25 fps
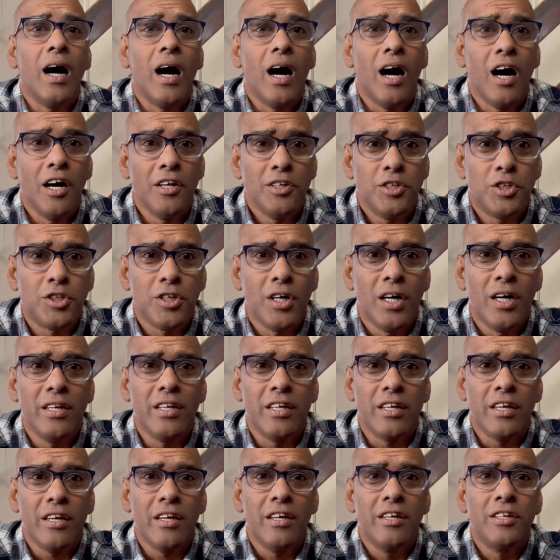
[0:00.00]
a
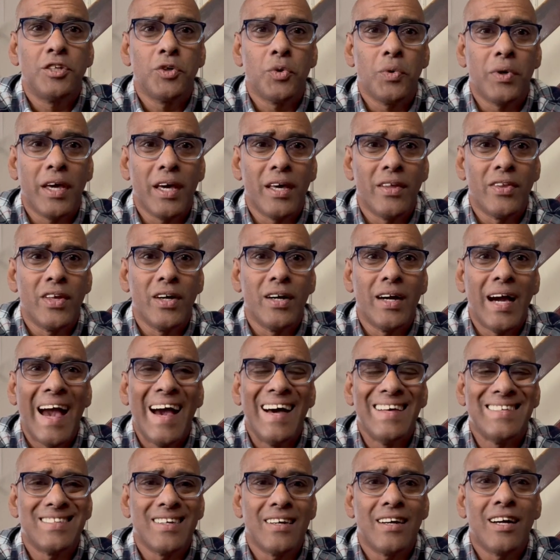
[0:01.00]
journey together
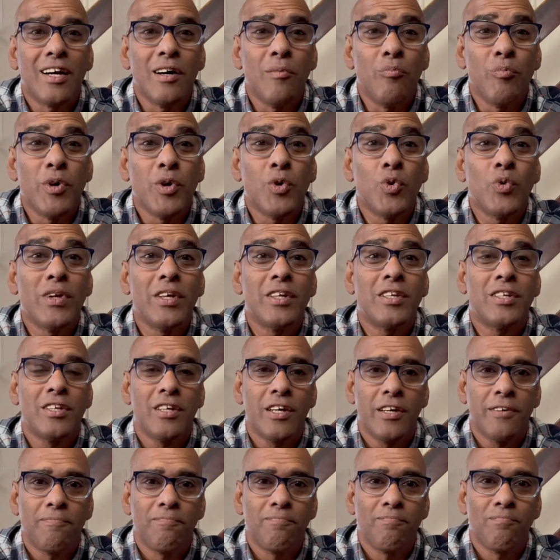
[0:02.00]
as a
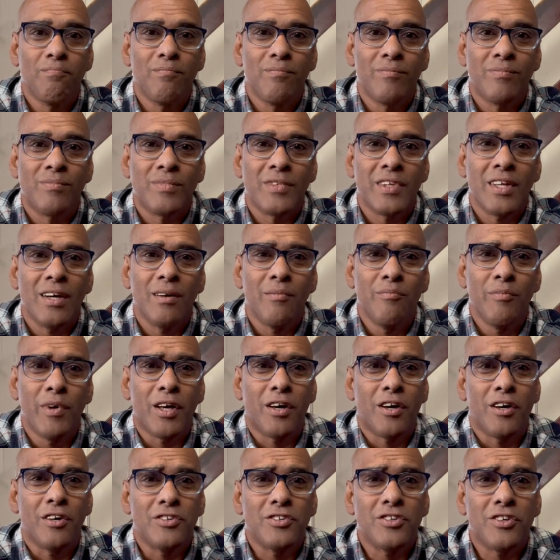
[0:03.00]
community.
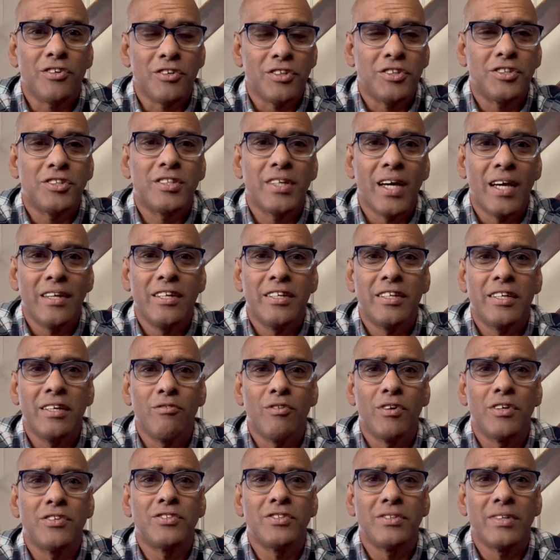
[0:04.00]
Because Christianity
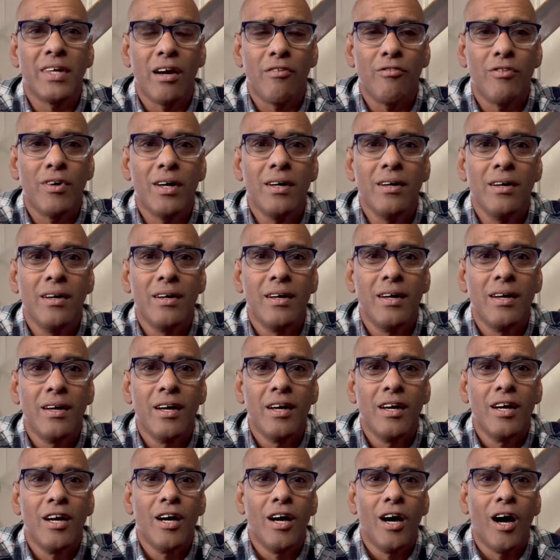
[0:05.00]
was never
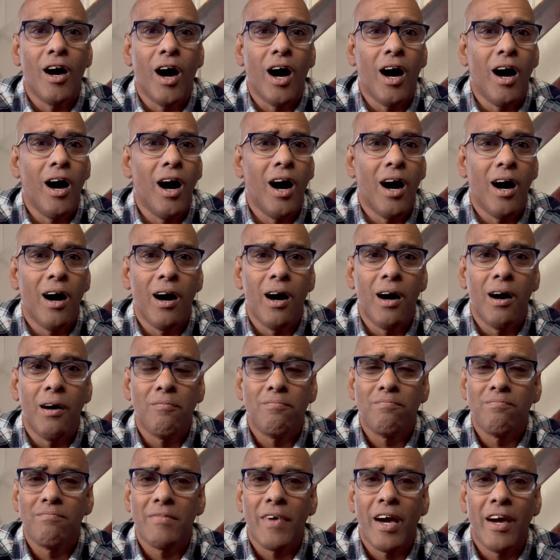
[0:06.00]
an
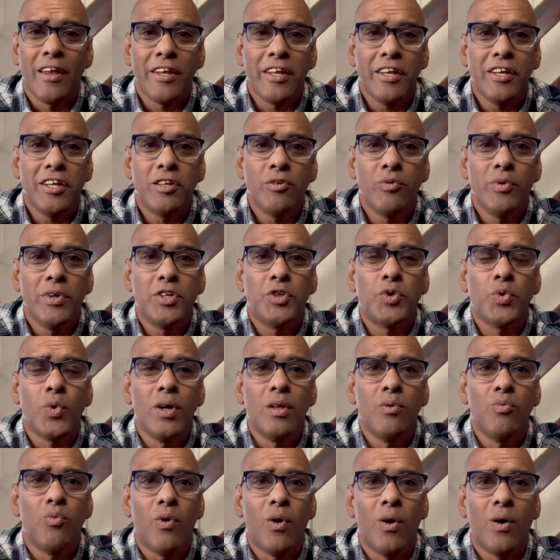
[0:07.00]
individual
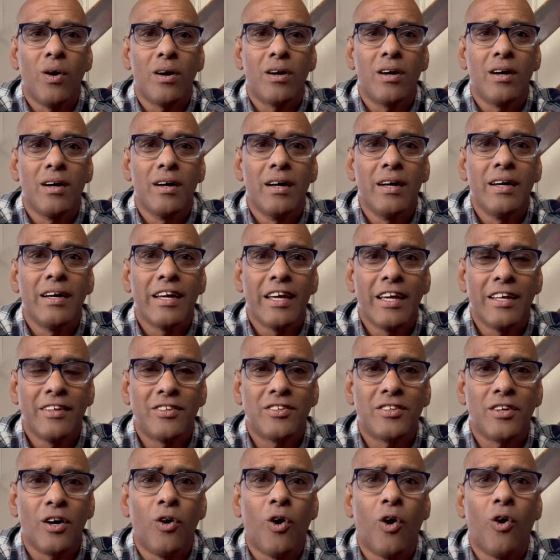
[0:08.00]
walk.
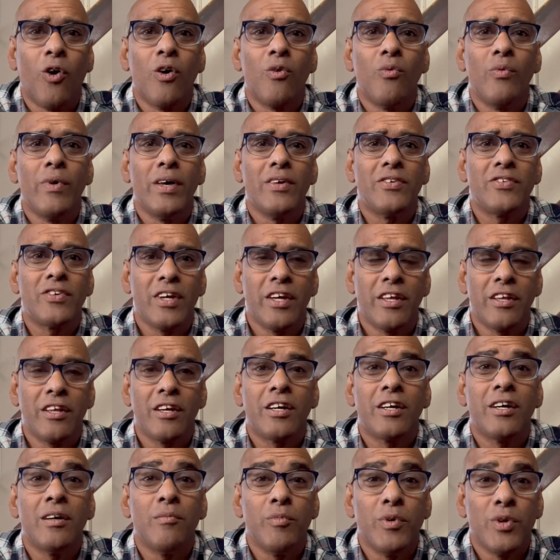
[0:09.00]
It's always in
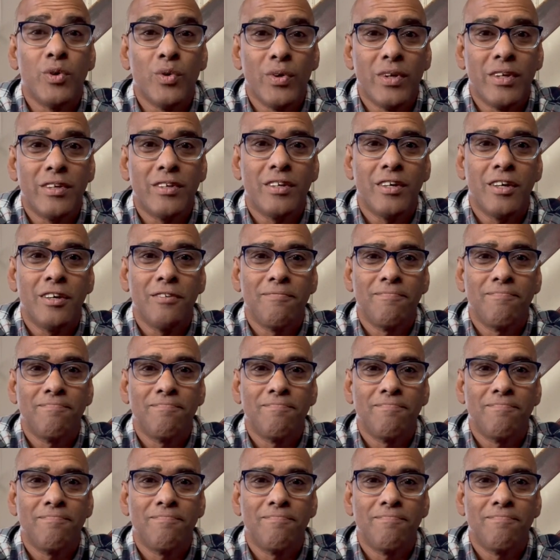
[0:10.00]
community.